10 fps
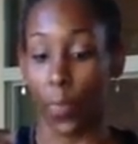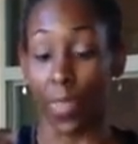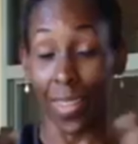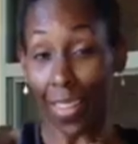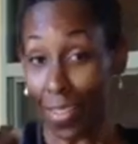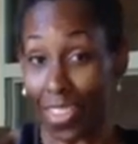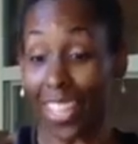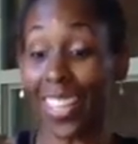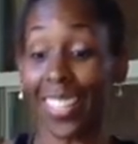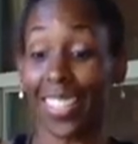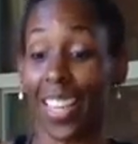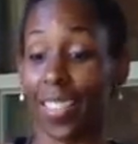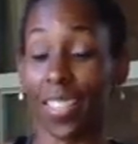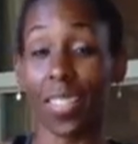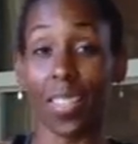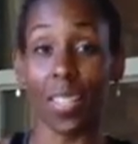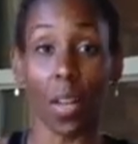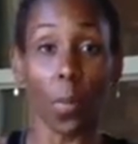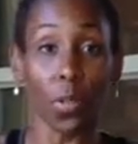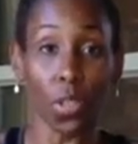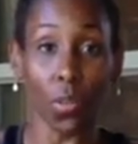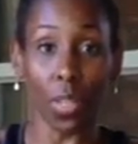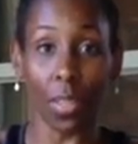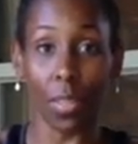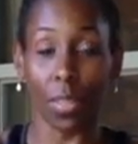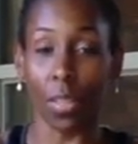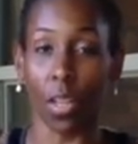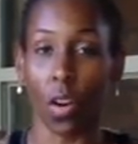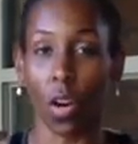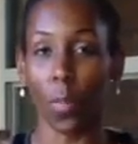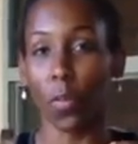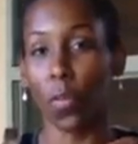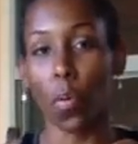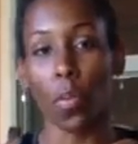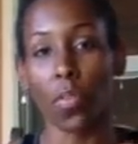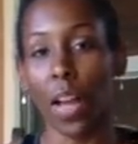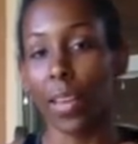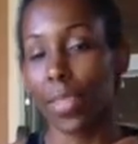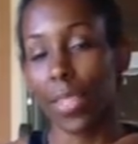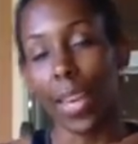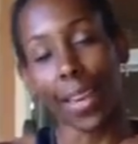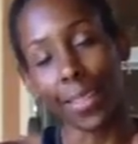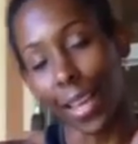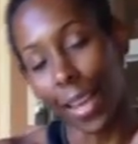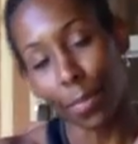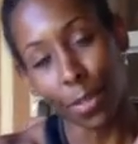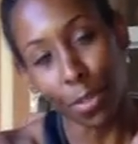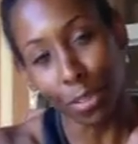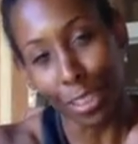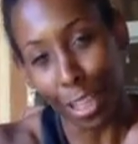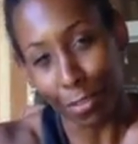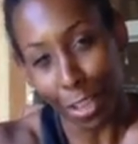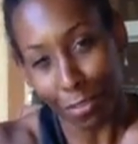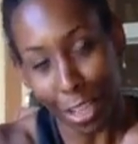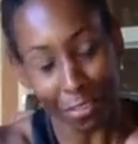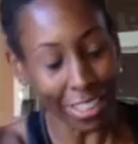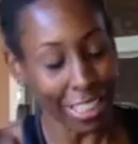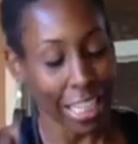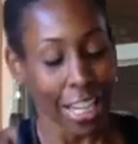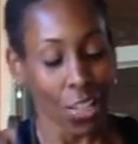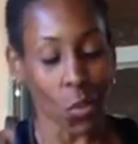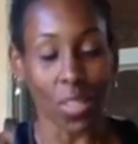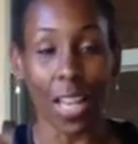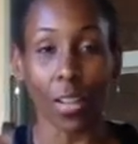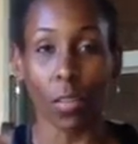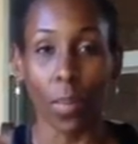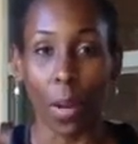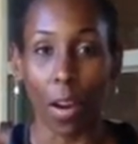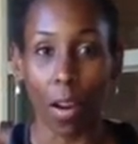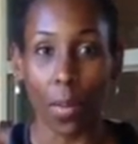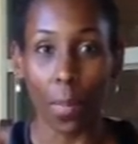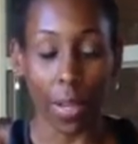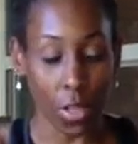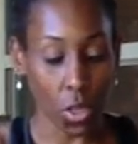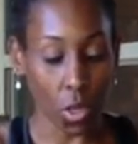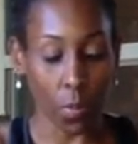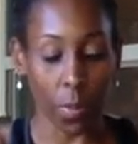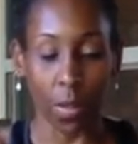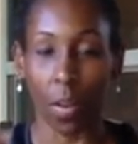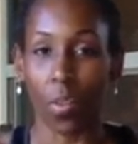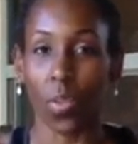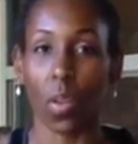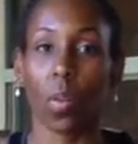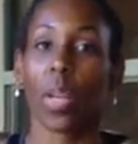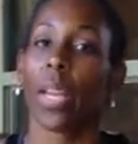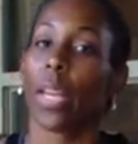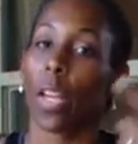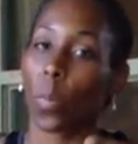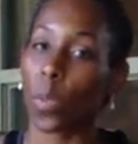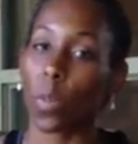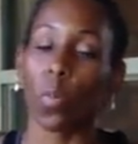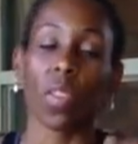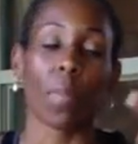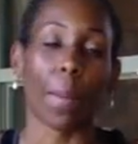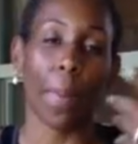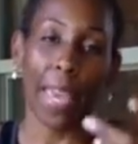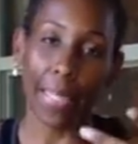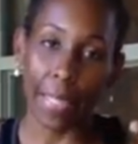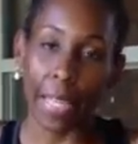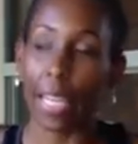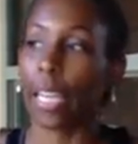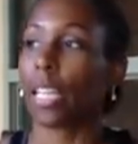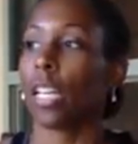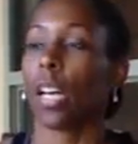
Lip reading: The other thing is that this is a double duty. This is a Garmin 405CX. I absolutely love, love, love it. So it's not only my heart monitor, but it also helps me with my pacing,